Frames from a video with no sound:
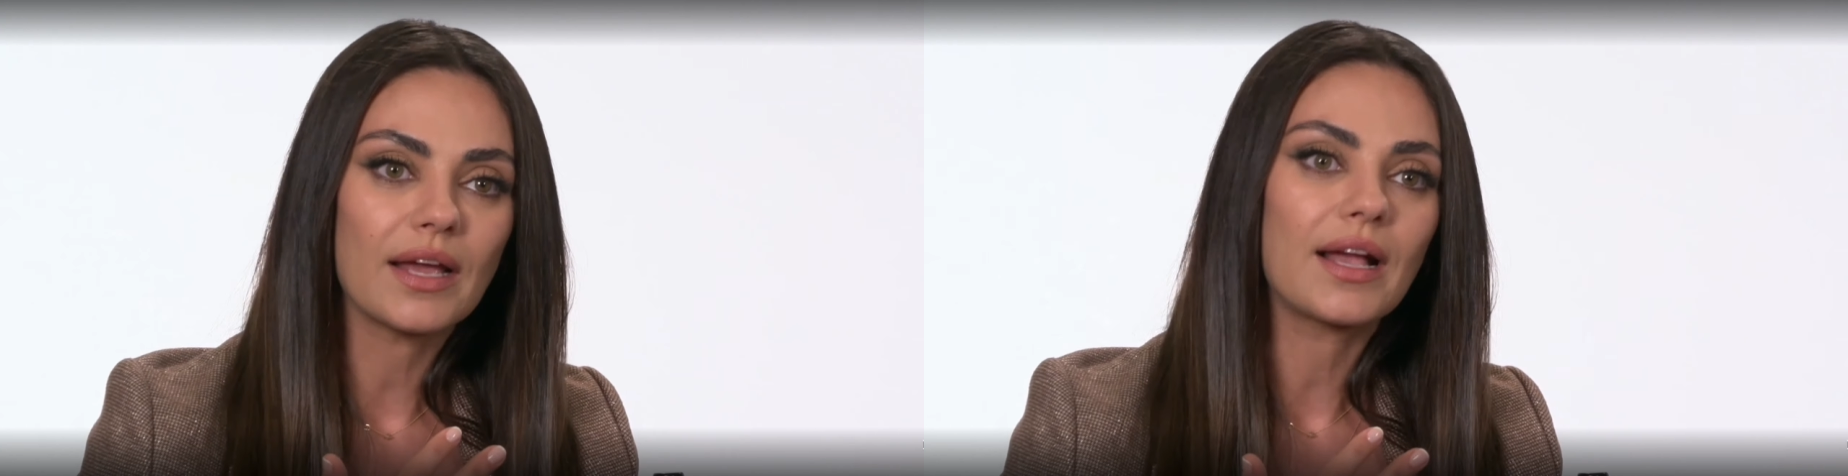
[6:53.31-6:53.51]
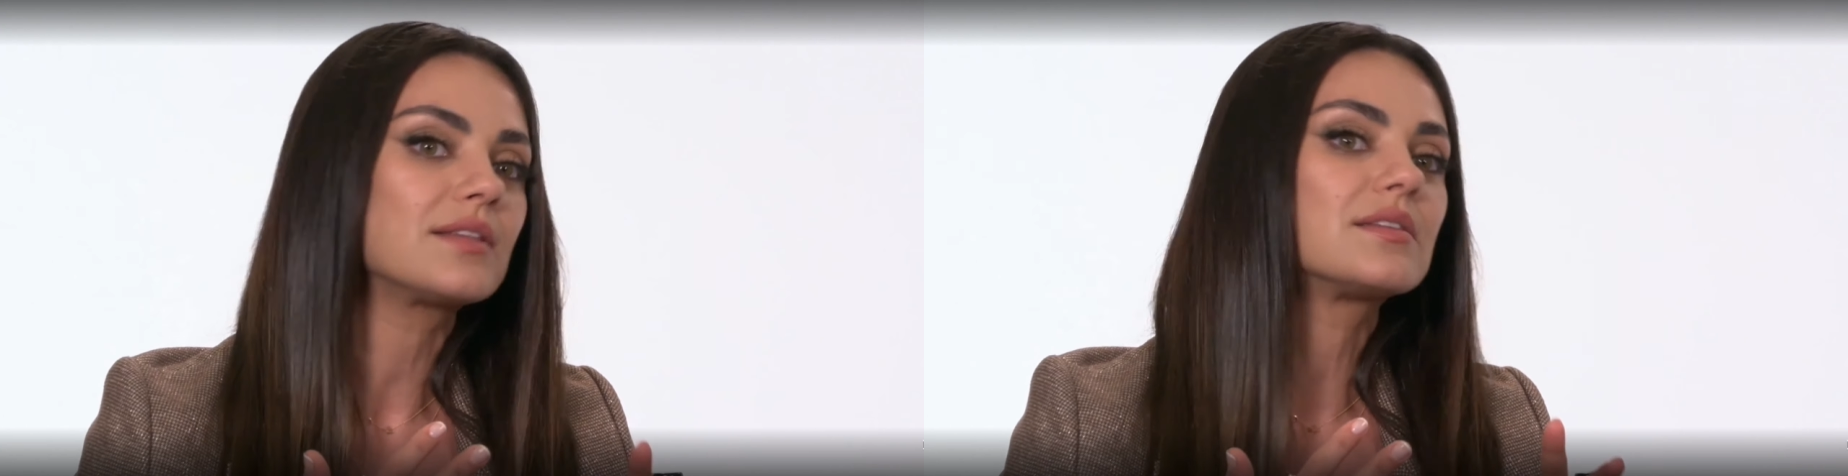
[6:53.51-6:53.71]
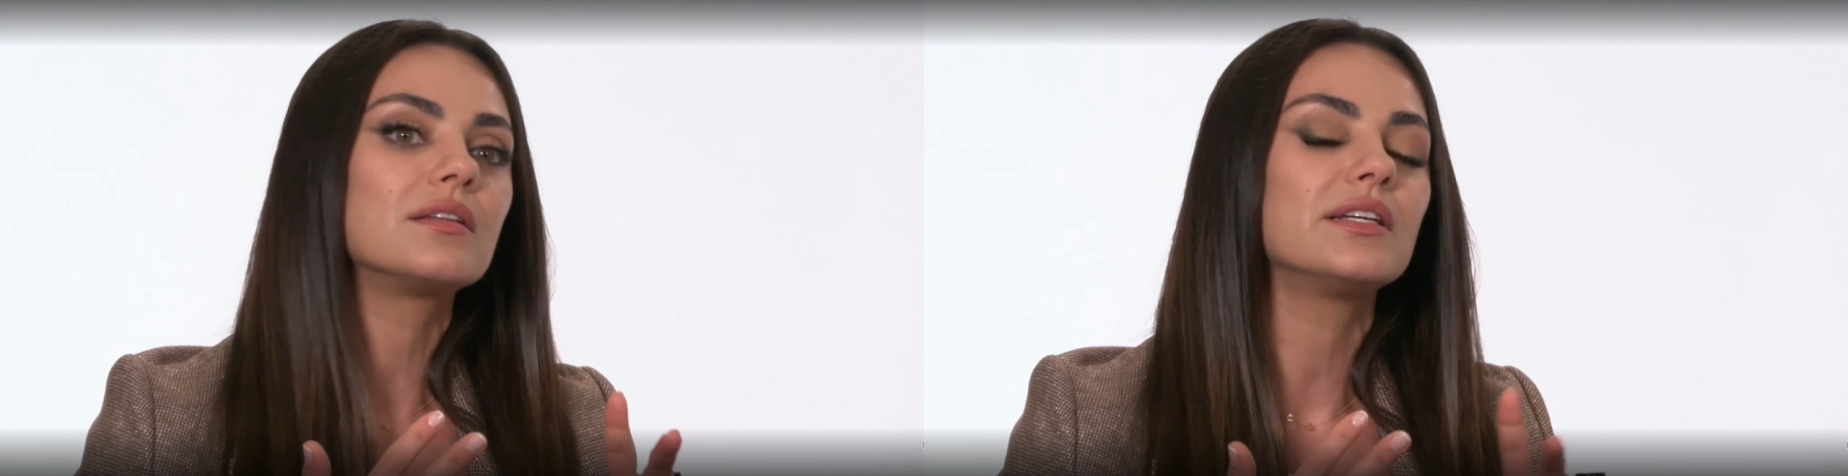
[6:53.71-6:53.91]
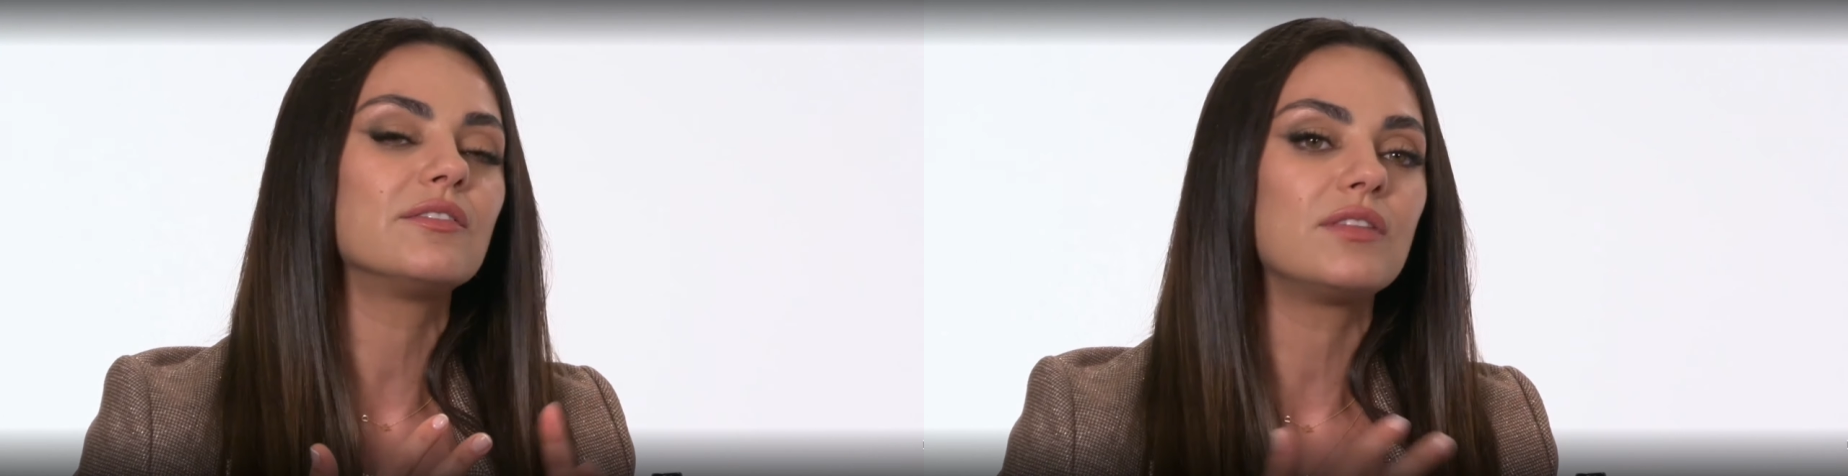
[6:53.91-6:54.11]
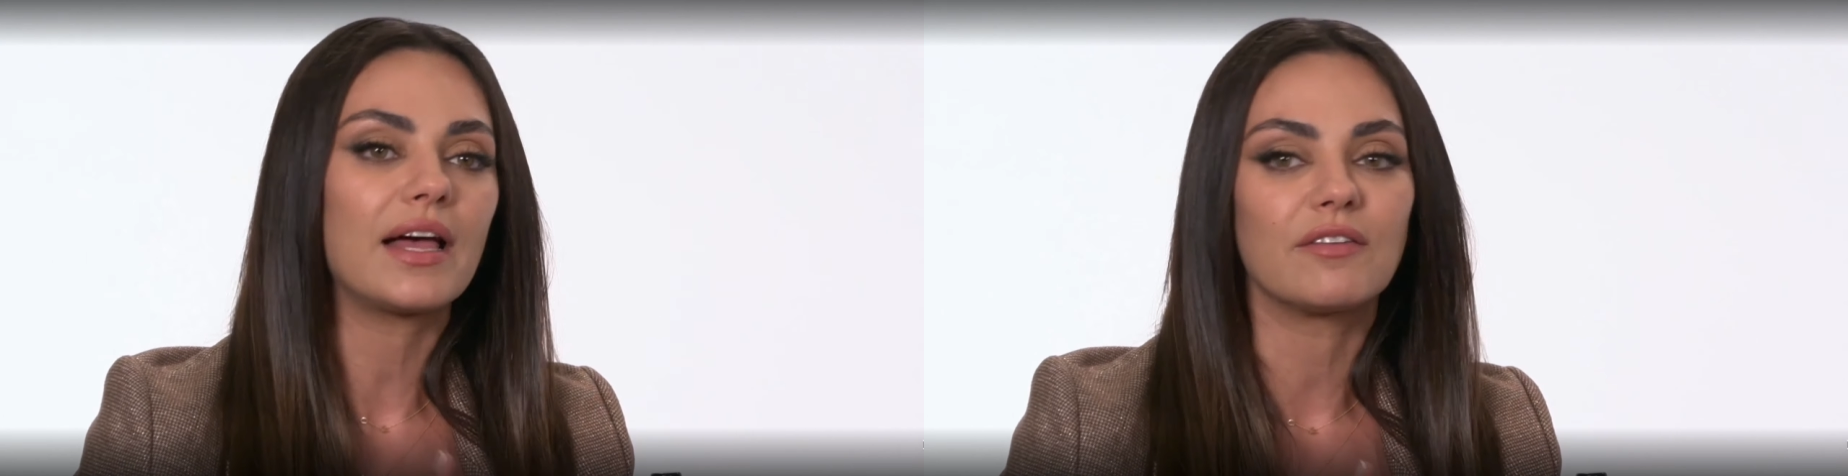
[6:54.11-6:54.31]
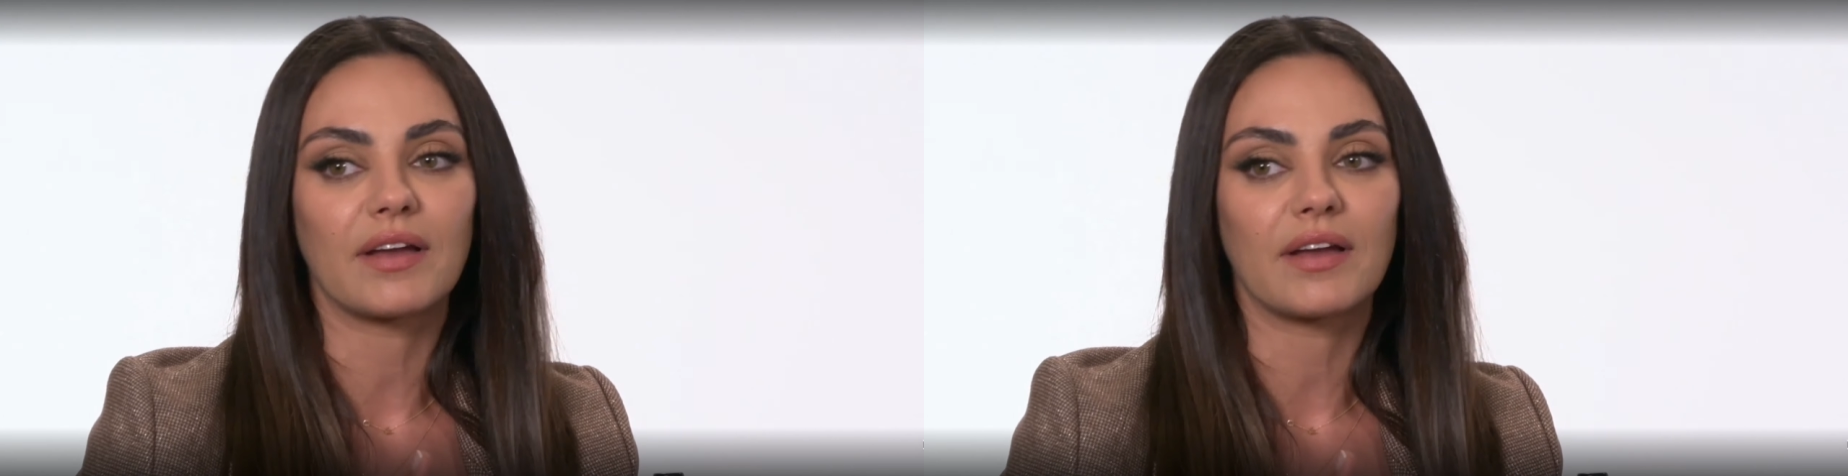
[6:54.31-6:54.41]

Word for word: I got to live life.